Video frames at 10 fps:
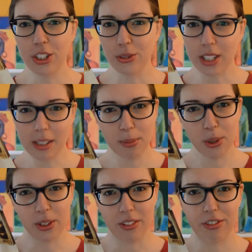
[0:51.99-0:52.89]
to read
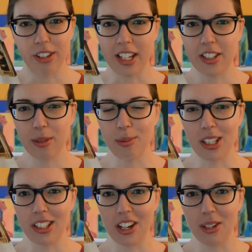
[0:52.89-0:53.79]
more in French,
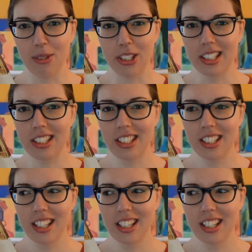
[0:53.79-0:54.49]
but I'm just